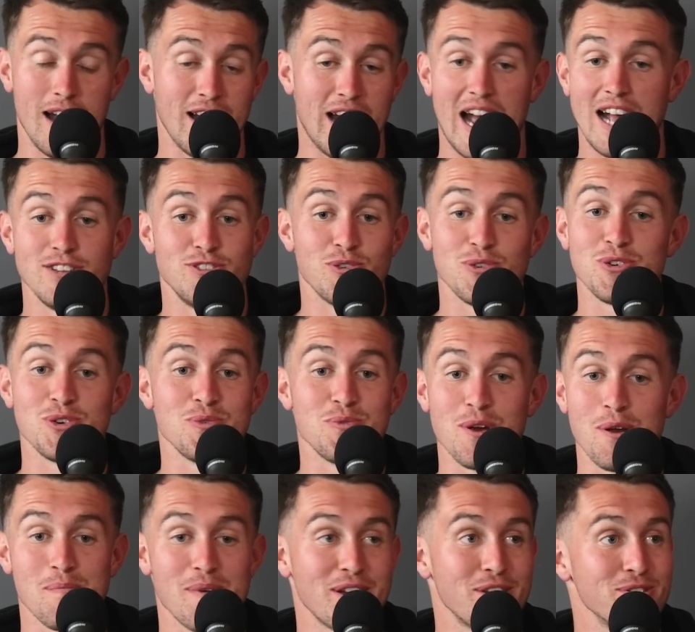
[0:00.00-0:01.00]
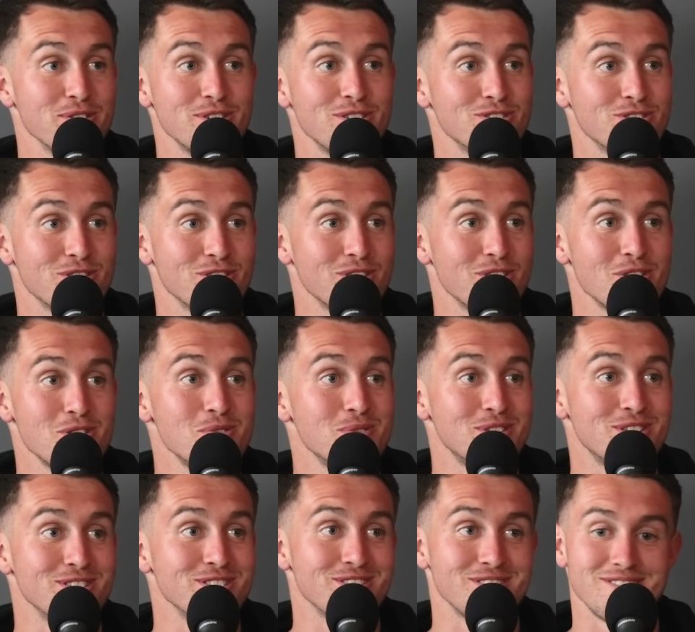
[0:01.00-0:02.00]
I, I don't know where my career is going to go,
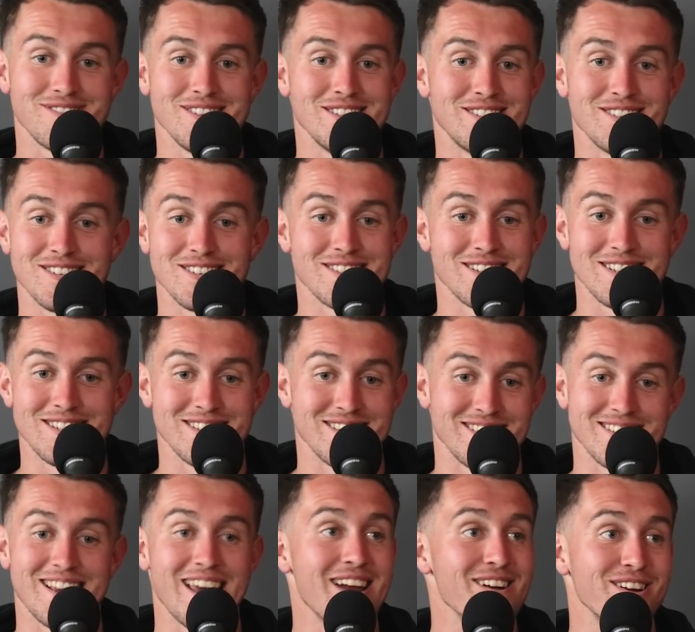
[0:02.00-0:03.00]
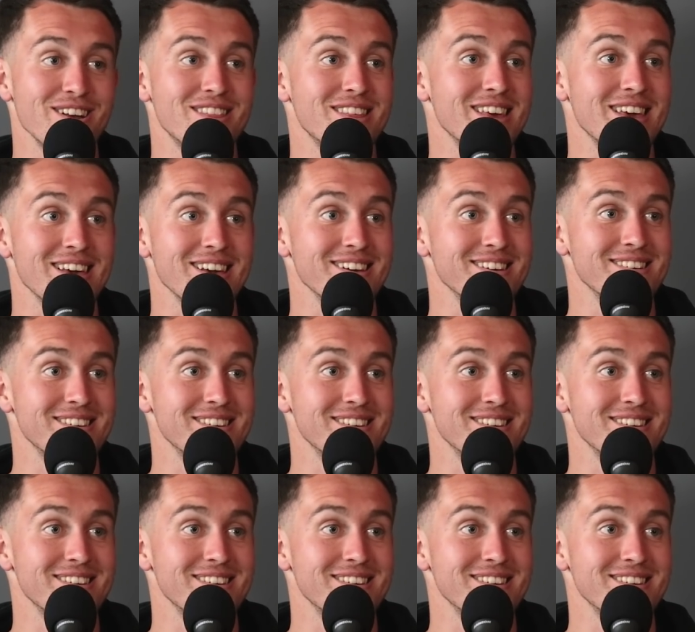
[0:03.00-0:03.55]
which is it's just it's a scary thing.